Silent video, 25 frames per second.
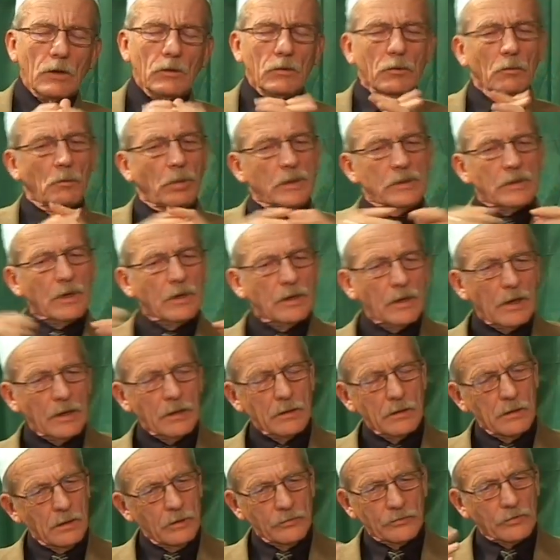But I
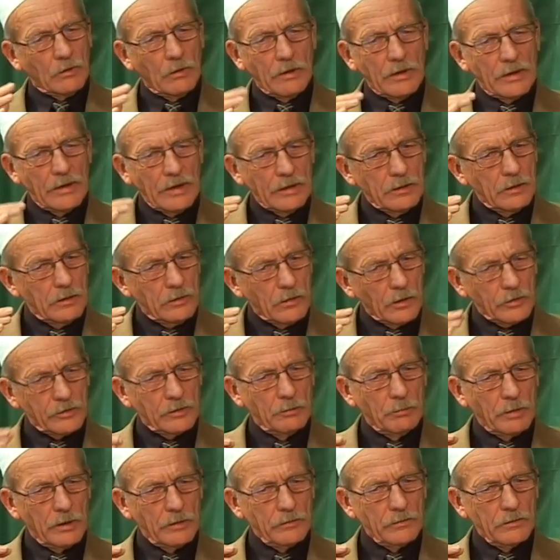read a lot
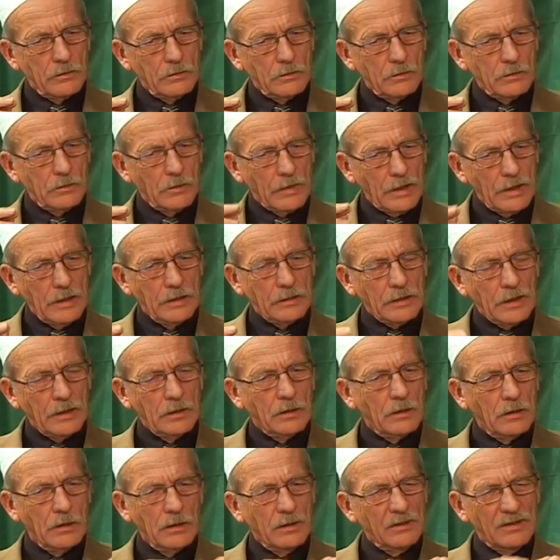about that
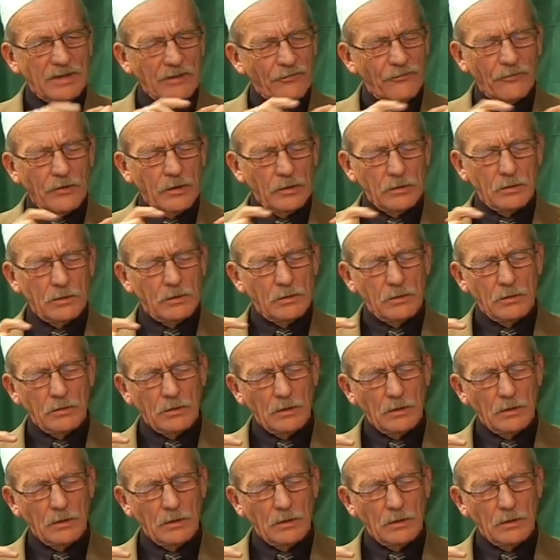and different